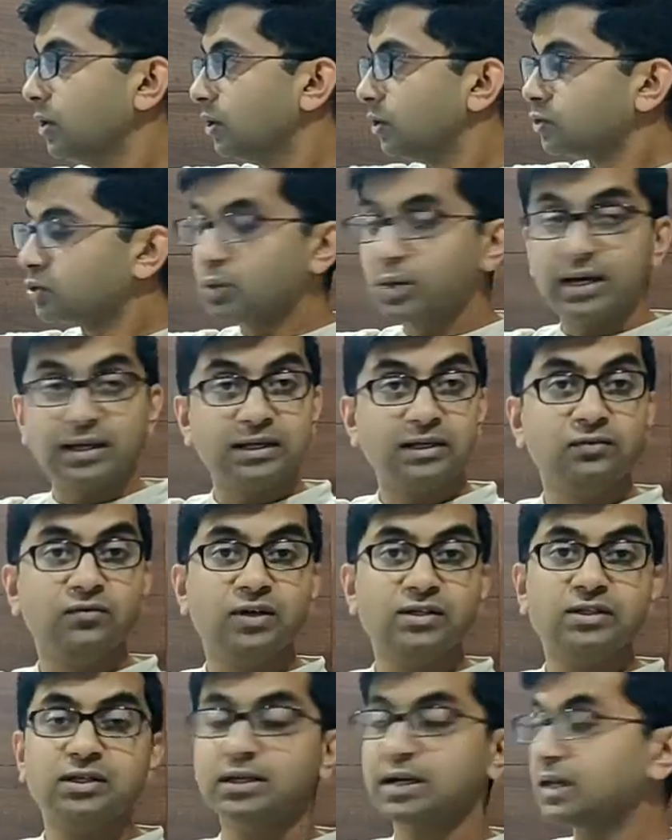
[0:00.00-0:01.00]
So an
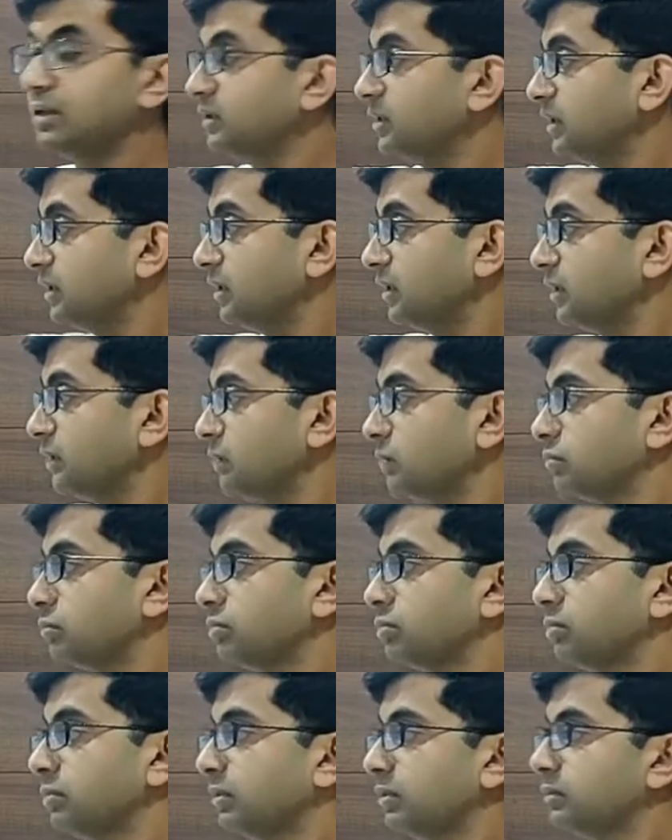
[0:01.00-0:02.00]
investor can think
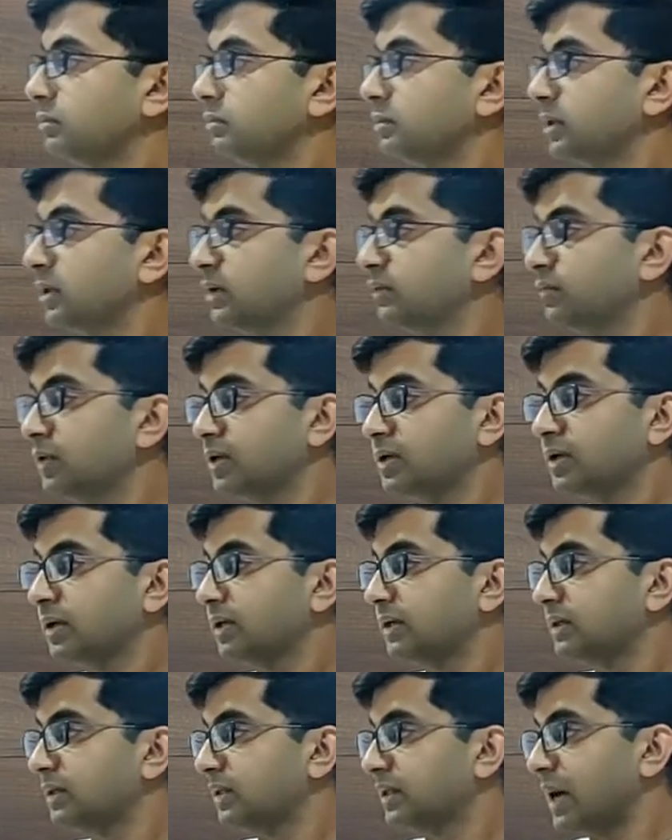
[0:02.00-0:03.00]

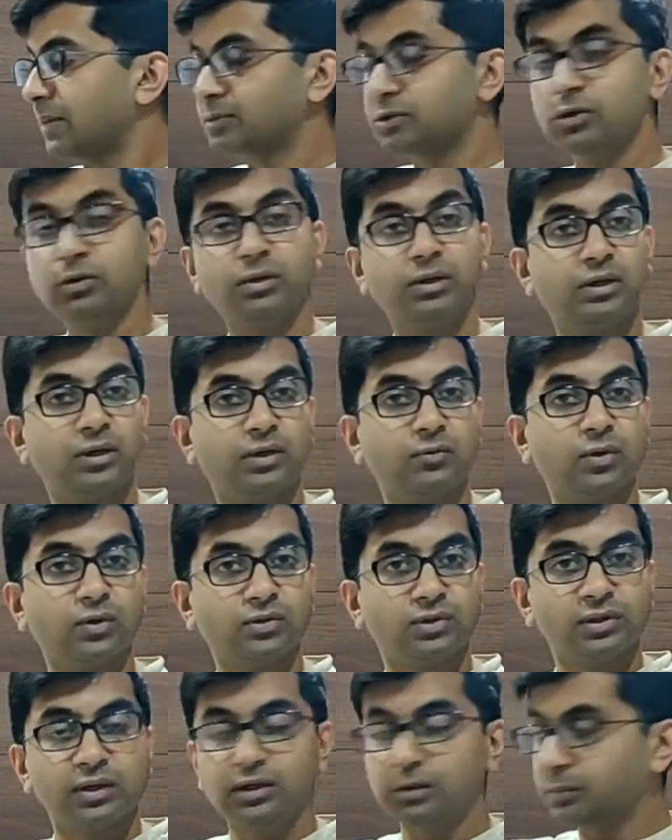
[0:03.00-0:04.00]
the absolute return
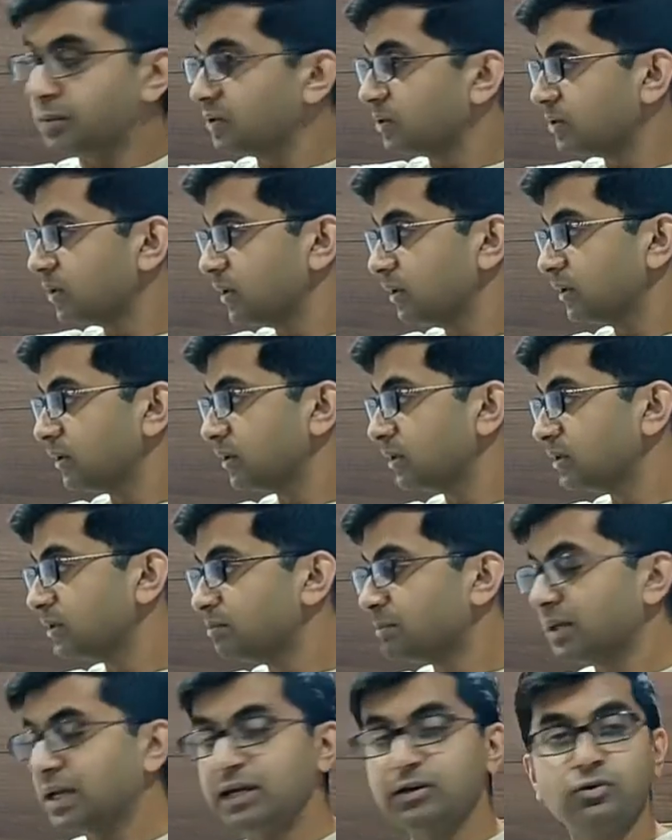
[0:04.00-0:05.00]
was 300%, the
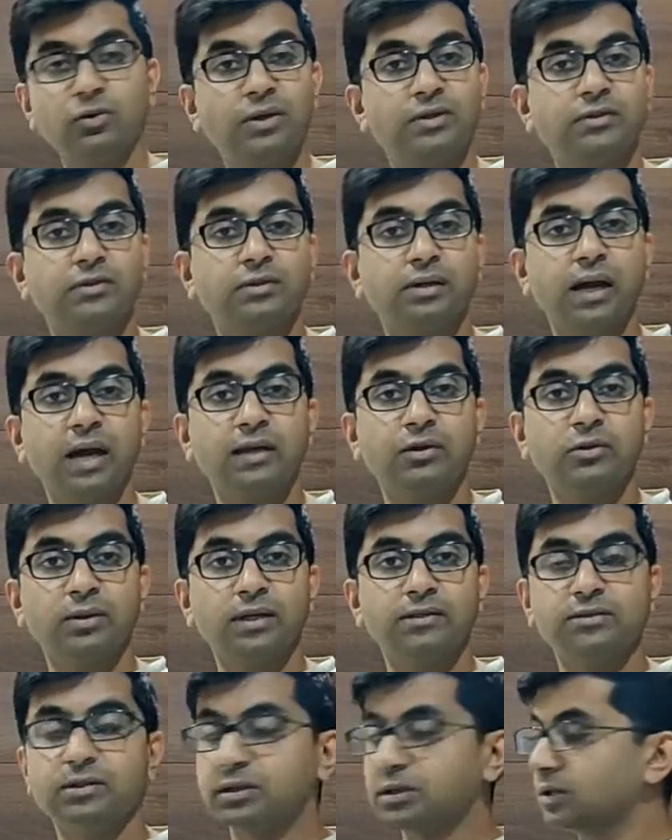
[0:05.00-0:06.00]
simple
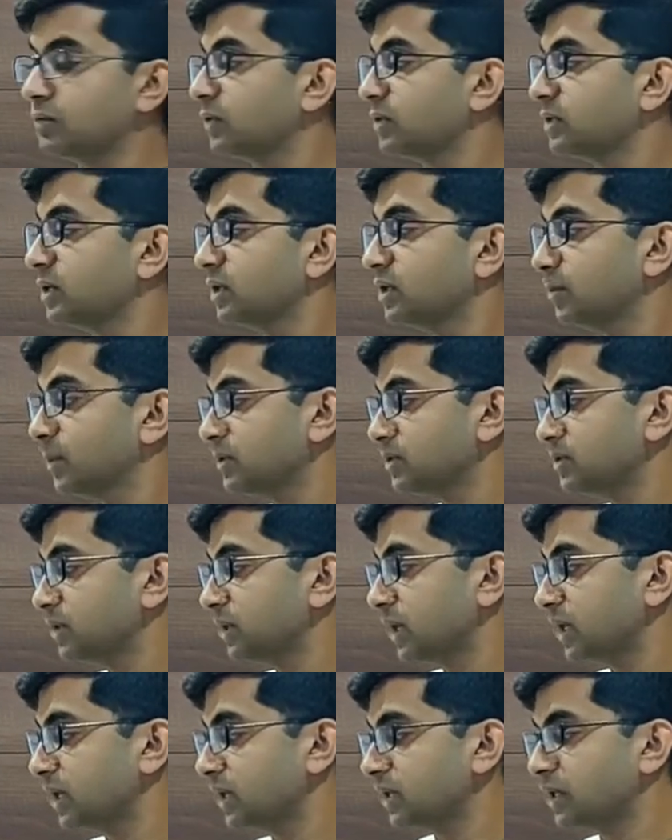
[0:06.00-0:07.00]
annualized return was
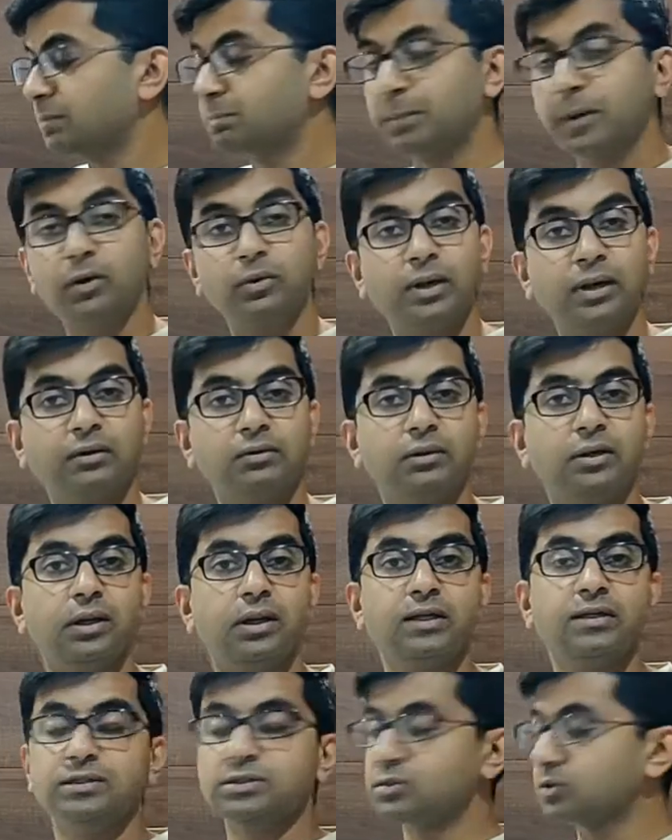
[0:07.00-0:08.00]
100% and the compound
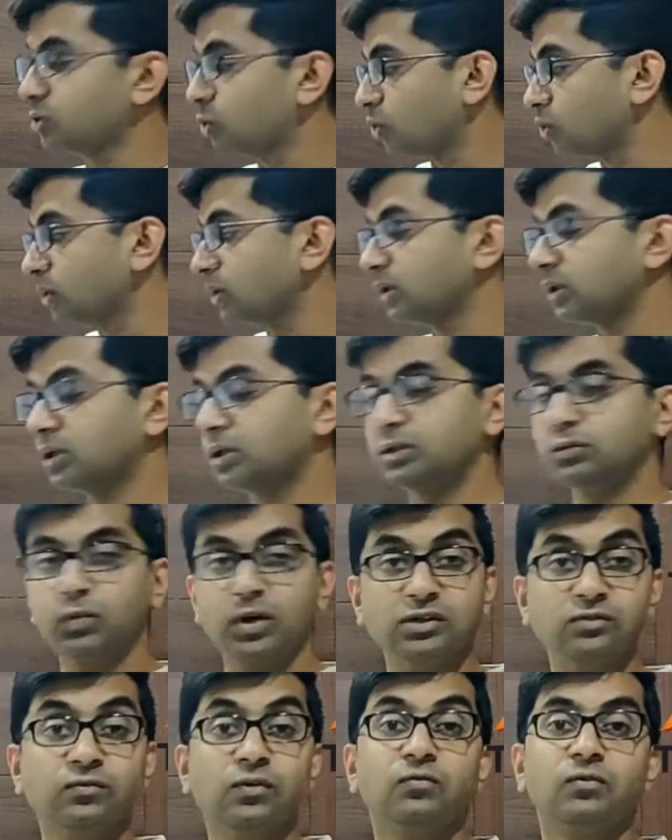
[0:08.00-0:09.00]
annualized growth return
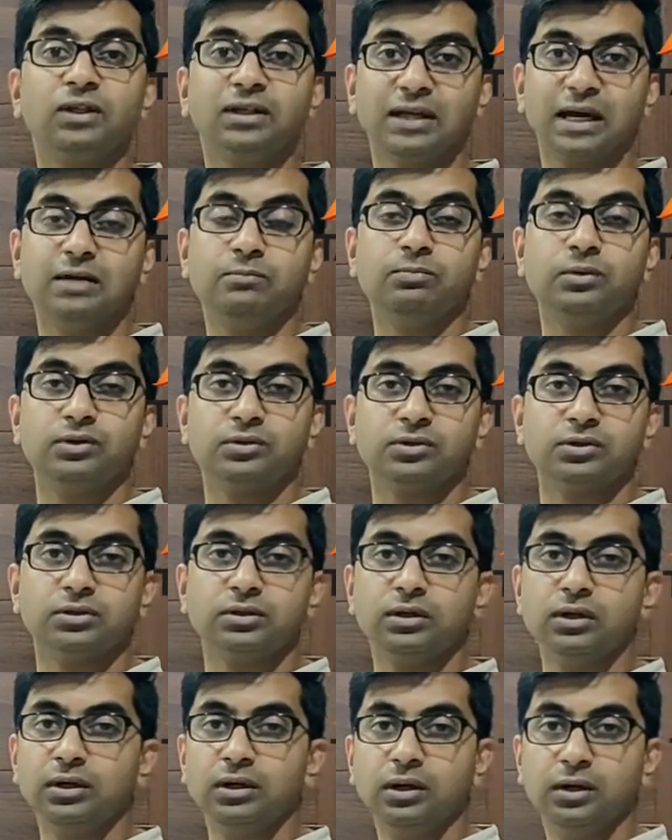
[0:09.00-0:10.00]
was 59%.